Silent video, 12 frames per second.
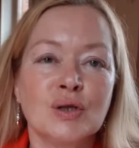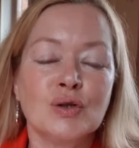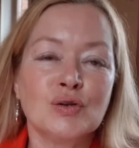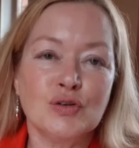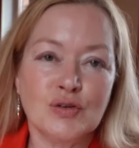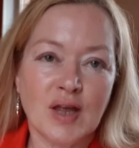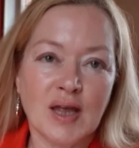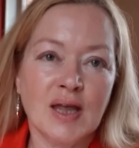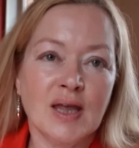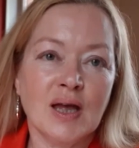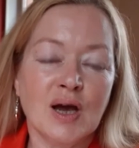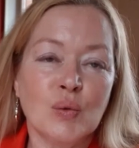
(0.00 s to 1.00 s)

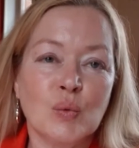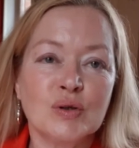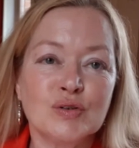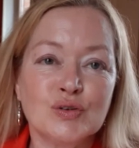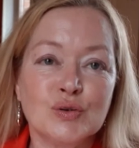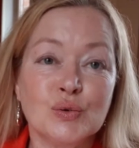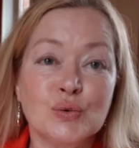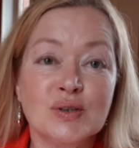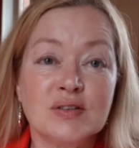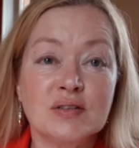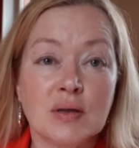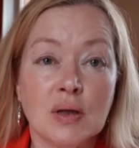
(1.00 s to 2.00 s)
Today I want to
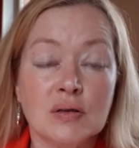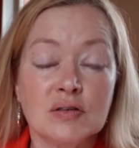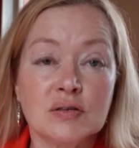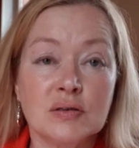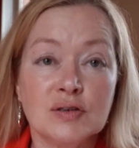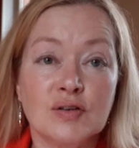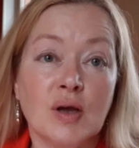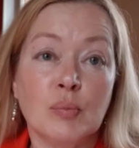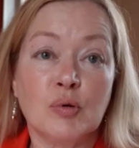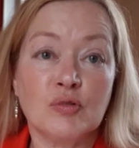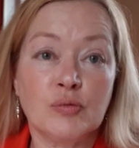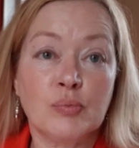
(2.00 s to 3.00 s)
discuss a type
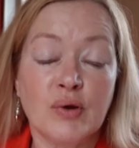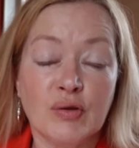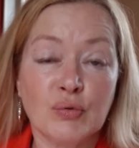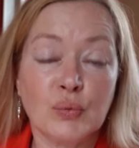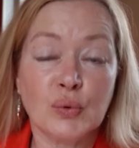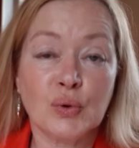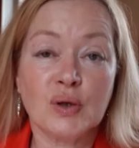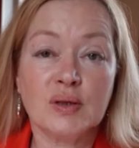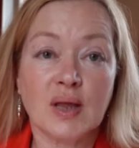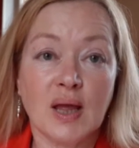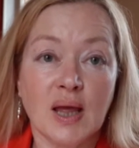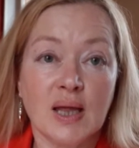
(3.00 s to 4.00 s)
of breath work
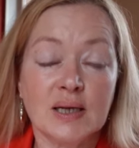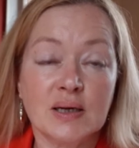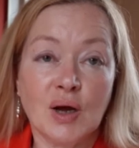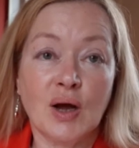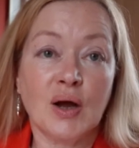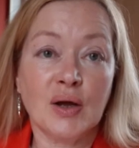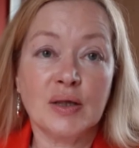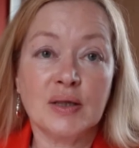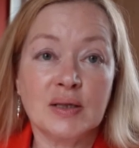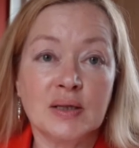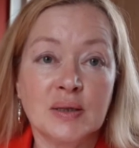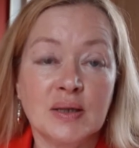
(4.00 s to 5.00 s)
that I
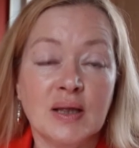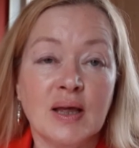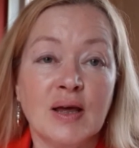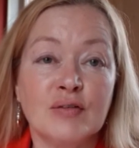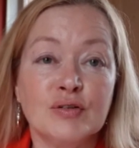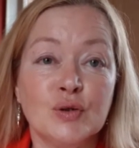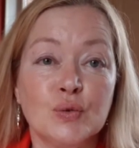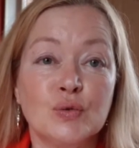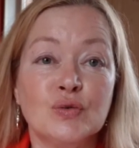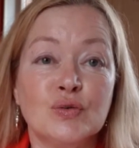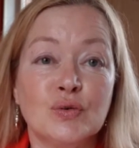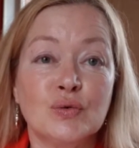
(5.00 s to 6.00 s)
have
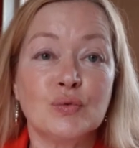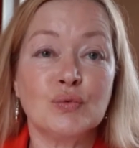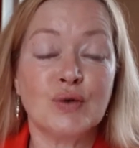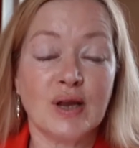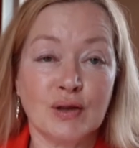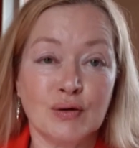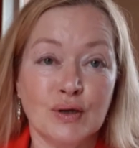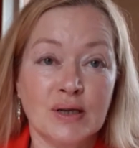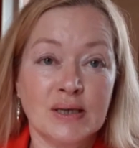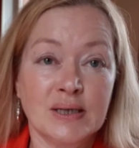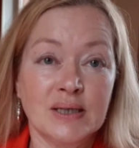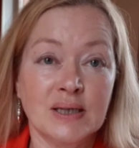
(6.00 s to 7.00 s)
used
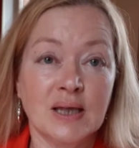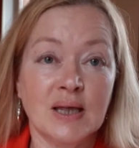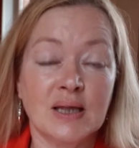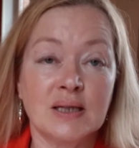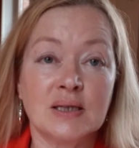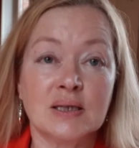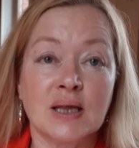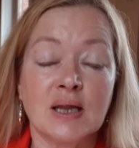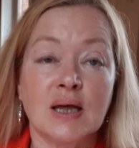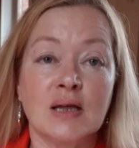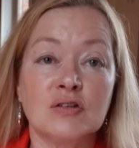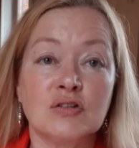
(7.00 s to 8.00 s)
regularly and that
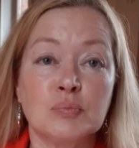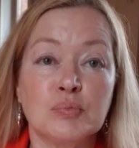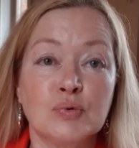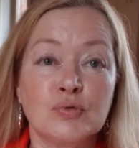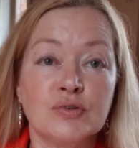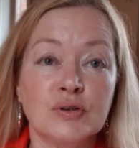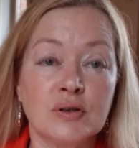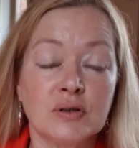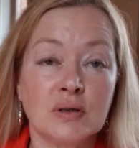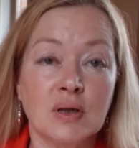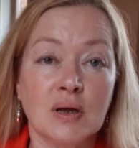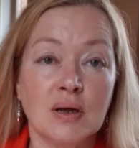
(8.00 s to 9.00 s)
has
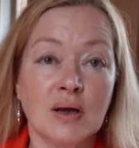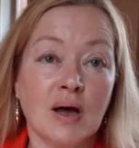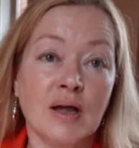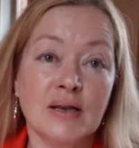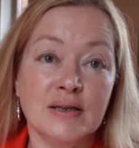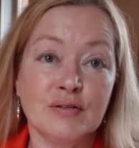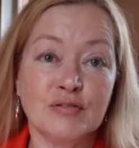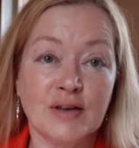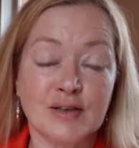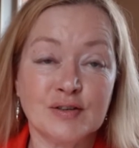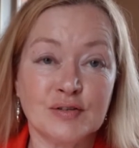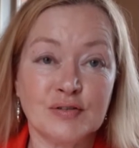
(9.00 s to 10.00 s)
proven highly
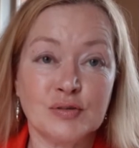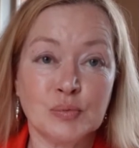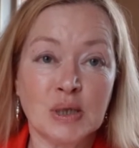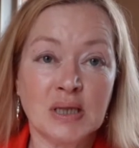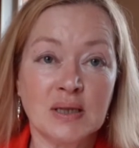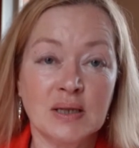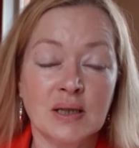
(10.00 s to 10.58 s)
effective for me.